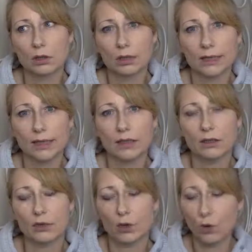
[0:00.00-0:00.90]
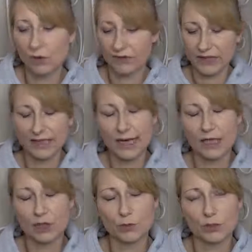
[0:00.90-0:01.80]
letting go of the
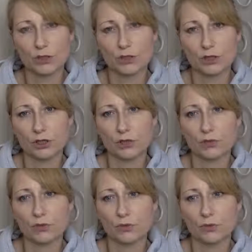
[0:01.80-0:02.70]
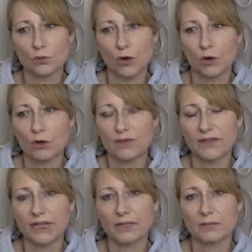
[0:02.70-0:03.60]
attachment to what all of
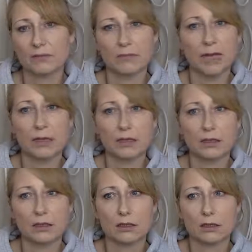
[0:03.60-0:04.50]
this meant